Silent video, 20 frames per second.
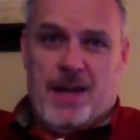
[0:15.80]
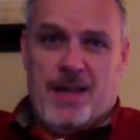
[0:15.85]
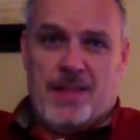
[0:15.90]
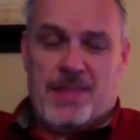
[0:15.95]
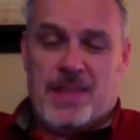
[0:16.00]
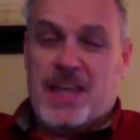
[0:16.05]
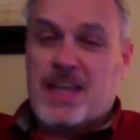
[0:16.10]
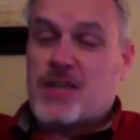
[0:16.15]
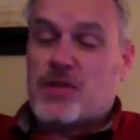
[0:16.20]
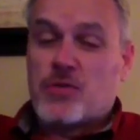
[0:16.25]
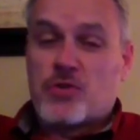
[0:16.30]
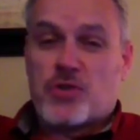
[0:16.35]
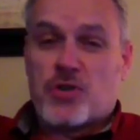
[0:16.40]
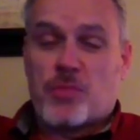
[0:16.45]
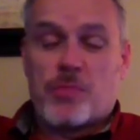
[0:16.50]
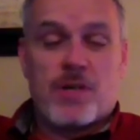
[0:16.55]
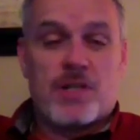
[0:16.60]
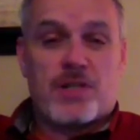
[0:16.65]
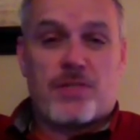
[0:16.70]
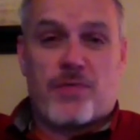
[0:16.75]
Thank you
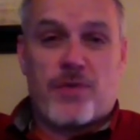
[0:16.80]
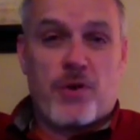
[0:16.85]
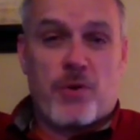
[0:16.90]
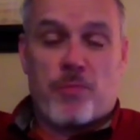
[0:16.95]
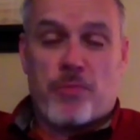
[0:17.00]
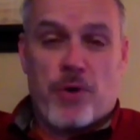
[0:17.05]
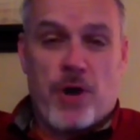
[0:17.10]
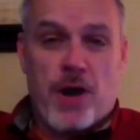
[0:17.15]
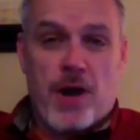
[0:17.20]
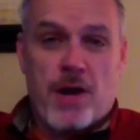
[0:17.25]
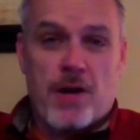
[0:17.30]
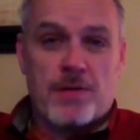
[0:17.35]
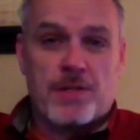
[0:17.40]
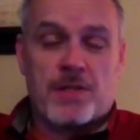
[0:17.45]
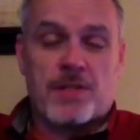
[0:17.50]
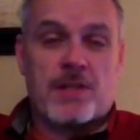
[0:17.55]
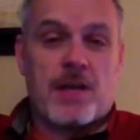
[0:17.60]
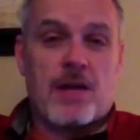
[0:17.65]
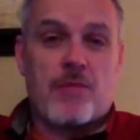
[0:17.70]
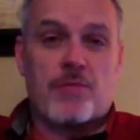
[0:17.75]
so much for your
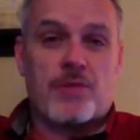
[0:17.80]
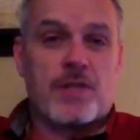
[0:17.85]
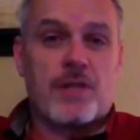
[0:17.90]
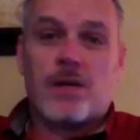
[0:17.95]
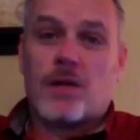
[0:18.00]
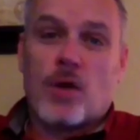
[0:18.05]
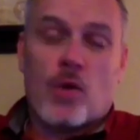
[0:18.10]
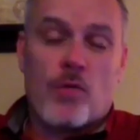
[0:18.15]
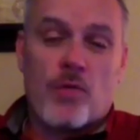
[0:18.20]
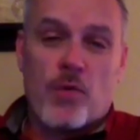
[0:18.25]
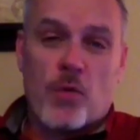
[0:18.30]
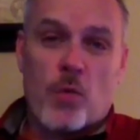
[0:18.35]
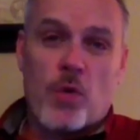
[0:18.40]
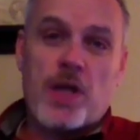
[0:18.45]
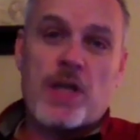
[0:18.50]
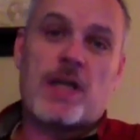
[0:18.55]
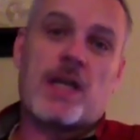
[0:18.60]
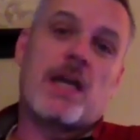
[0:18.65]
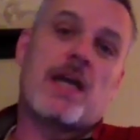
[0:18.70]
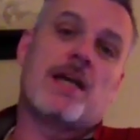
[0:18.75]
prayers as I was ill over the
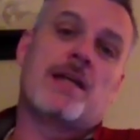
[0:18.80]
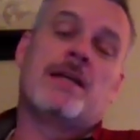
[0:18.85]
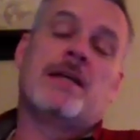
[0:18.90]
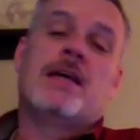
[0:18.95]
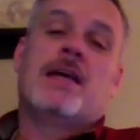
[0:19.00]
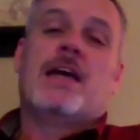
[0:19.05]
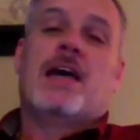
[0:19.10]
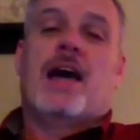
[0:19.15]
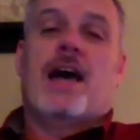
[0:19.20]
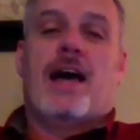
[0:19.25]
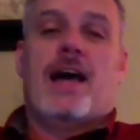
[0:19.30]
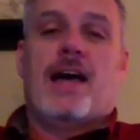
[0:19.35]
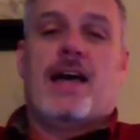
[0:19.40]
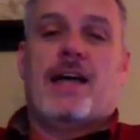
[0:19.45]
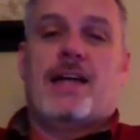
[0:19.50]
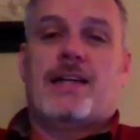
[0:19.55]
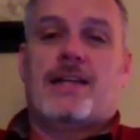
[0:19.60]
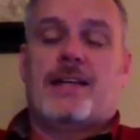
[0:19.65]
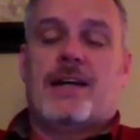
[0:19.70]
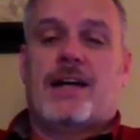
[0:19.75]
weekend.
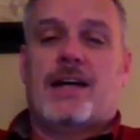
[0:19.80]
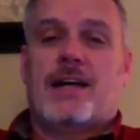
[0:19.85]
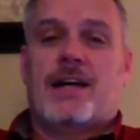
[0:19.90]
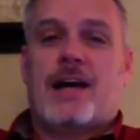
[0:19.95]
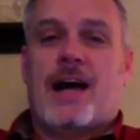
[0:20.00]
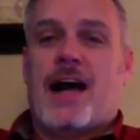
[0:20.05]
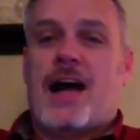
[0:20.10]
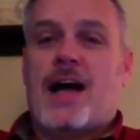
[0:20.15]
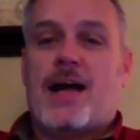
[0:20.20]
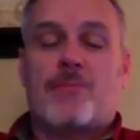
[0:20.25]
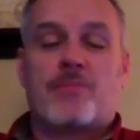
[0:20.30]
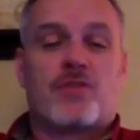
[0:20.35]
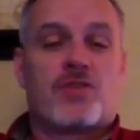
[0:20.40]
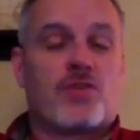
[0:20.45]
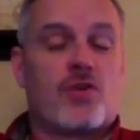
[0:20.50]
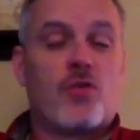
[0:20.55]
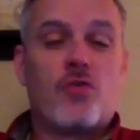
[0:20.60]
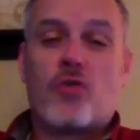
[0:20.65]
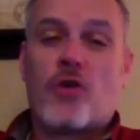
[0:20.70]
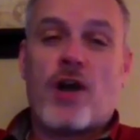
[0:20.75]
And I am
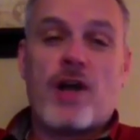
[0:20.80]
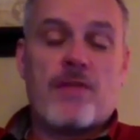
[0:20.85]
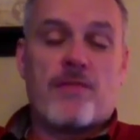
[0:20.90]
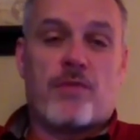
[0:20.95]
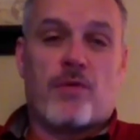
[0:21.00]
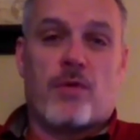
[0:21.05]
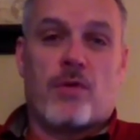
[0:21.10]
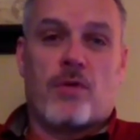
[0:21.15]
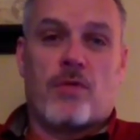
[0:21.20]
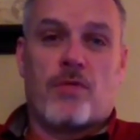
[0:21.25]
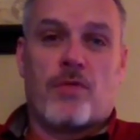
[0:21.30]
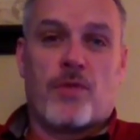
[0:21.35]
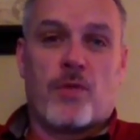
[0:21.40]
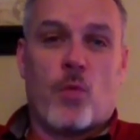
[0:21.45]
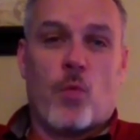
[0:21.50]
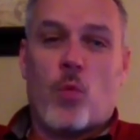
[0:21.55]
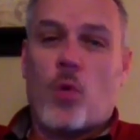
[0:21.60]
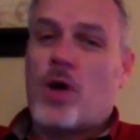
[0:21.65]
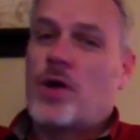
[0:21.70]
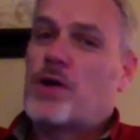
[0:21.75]
so grateful for
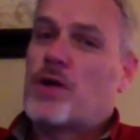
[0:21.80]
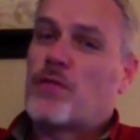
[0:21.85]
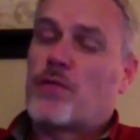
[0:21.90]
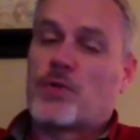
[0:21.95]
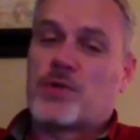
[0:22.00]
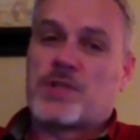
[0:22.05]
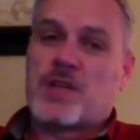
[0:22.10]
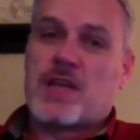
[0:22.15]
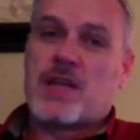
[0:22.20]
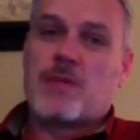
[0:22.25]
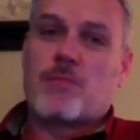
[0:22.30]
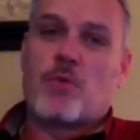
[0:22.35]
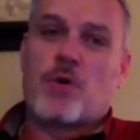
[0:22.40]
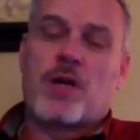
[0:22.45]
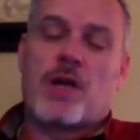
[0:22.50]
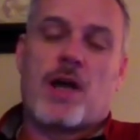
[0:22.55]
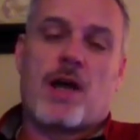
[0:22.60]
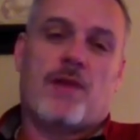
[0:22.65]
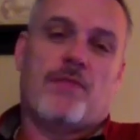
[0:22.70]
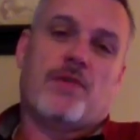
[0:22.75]
the wonderful team
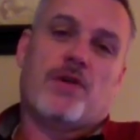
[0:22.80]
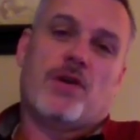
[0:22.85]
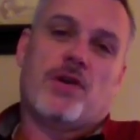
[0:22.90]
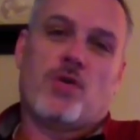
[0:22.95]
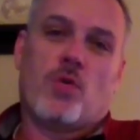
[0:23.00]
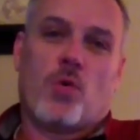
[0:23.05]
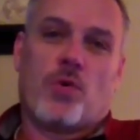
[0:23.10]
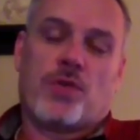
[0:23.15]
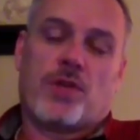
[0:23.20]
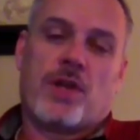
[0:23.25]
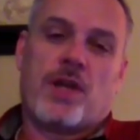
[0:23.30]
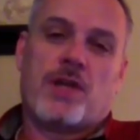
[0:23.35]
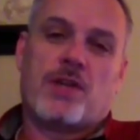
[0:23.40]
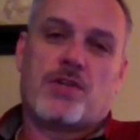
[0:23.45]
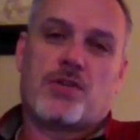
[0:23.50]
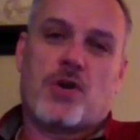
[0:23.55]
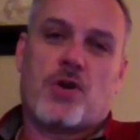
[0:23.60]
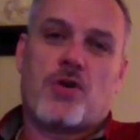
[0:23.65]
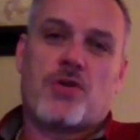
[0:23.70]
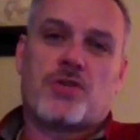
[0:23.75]
we have here at
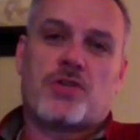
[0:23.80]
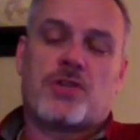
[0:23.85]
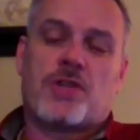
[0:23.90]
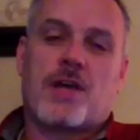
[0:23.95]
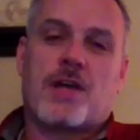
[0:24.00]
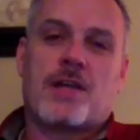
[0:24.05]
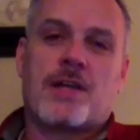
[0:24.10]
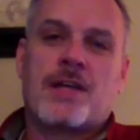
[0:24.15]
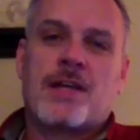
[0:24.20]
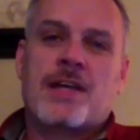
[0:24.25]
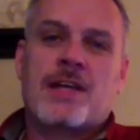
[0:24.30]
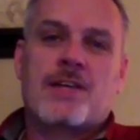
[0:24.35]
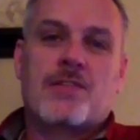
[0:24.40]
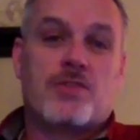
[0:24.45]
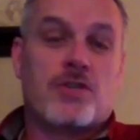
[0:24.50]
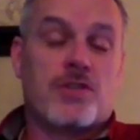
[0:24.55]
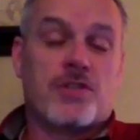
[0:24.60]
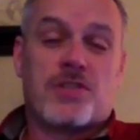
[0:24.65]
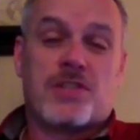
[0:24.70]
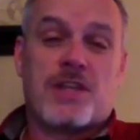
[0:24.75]
Northgate Church that
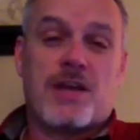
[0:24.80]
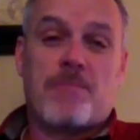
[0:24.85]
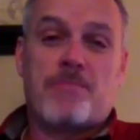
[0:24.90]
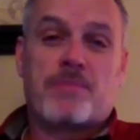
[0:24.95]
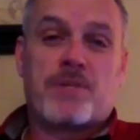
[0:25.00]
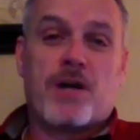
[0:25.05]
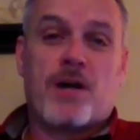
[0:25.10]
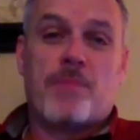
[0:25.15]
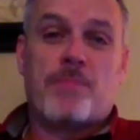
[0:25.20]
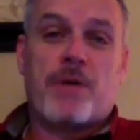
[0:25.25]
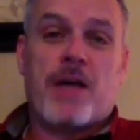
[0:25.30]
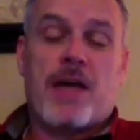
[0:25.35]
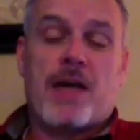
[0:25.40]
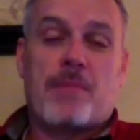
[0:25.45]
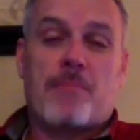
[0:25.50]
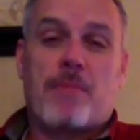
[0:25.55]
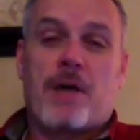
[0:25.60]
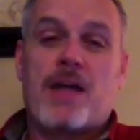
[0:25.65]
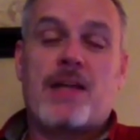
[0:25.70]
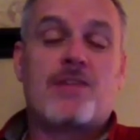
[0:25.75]
just stepped up
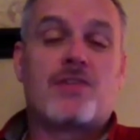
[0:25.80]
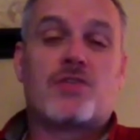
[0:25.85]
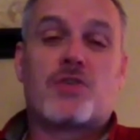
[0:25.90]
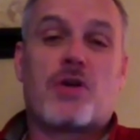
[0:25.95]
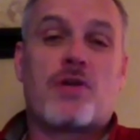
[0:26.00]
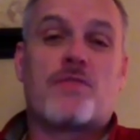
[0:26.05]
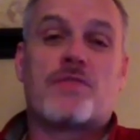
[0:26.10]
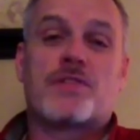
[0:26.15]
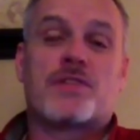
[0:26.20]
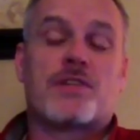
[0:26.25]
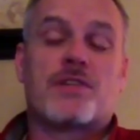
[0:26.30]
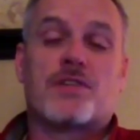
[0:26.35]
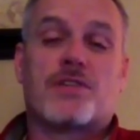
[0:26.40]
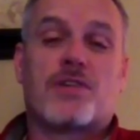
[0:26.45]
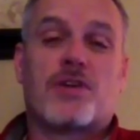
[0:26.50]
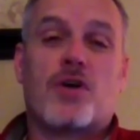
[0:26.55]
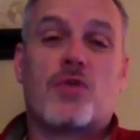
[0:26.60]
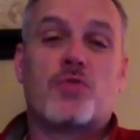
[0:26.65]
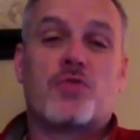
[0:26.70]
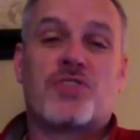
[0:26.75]
and made services
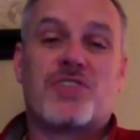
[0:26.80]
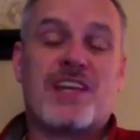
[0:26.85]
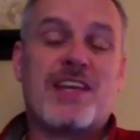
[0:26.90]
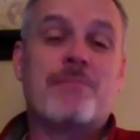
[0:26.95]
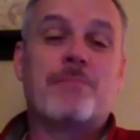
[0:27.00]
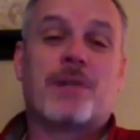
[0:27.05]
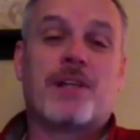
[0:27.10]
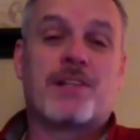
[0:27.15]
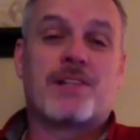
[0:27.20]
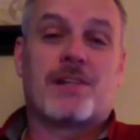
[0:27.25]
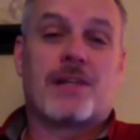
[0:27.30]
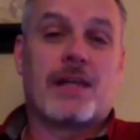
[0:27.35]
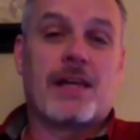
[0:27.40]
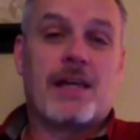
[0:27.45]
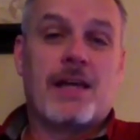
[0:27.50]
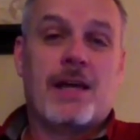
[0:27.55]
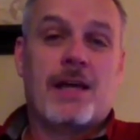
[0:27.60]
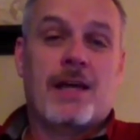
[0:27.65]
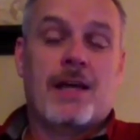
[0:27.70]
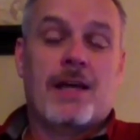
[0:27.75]
go
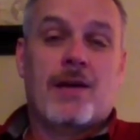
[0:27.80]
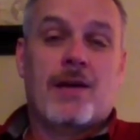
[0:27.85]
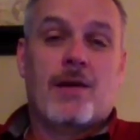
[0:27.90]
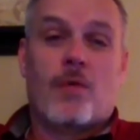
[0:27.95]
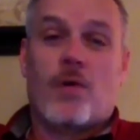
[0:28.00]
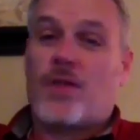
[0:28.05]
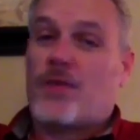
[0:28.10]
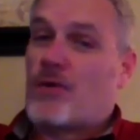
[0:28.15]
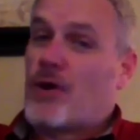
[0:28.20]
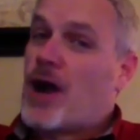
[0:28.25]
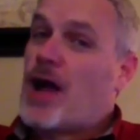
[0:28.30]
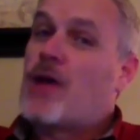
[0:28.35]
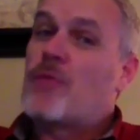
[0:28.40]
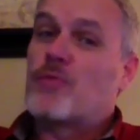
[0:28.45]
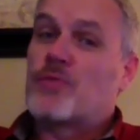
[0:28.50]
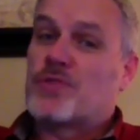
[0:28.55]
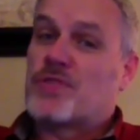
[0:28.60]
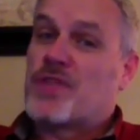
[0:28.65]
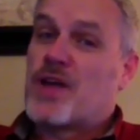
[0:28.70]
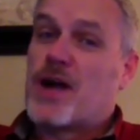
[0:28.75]
seamlessly, whether I
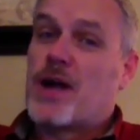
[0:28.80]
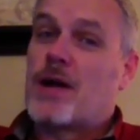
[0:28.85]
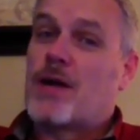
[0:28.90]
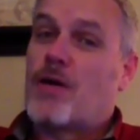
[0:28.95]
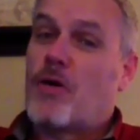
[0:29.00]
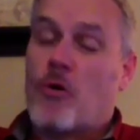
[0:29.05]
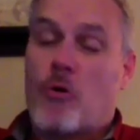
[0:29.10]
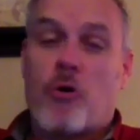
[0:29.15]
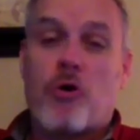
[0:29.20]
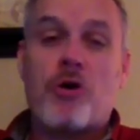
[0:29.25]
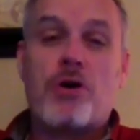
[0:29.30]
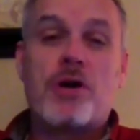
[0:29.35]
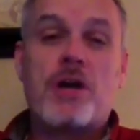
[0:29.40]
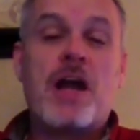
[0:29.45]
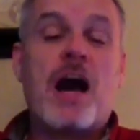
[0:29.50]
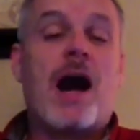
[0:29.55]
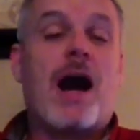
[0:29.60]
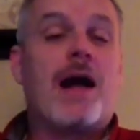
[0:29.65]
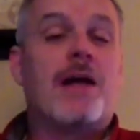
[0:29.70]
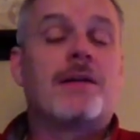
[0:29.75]
was there or
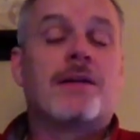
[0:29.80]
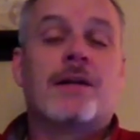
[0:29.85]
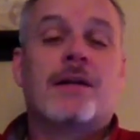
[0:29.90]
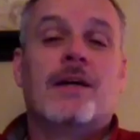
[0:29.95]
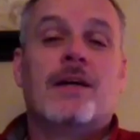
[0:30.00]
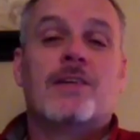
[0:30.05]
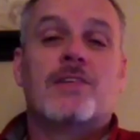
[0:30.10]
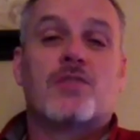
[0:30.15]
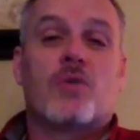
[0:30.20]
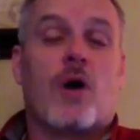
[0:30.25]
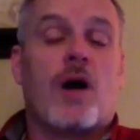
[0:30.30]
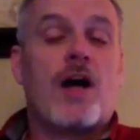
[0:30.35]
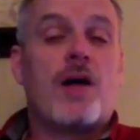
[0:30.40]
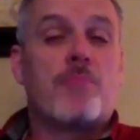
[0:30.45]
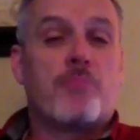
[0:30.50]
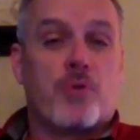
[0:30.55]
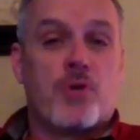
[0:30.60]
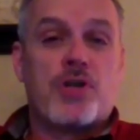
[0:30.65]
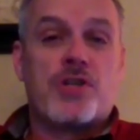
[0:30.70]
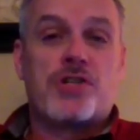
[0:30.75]
not. So I
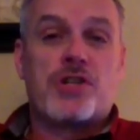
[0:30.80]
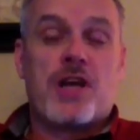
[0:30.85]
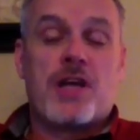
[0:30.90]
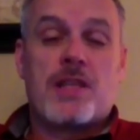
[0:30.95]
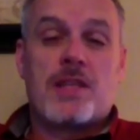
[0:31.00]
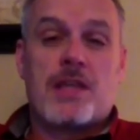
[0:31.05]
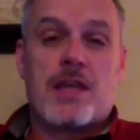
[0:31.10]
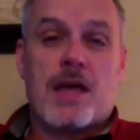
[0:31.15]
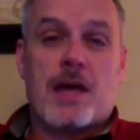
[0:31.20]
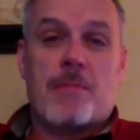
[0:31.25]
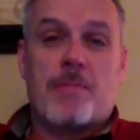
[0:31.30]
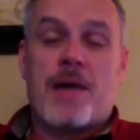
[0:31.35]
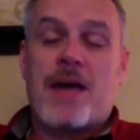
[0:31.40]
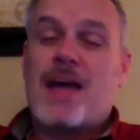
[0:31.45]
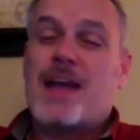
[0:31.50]
appreciate them.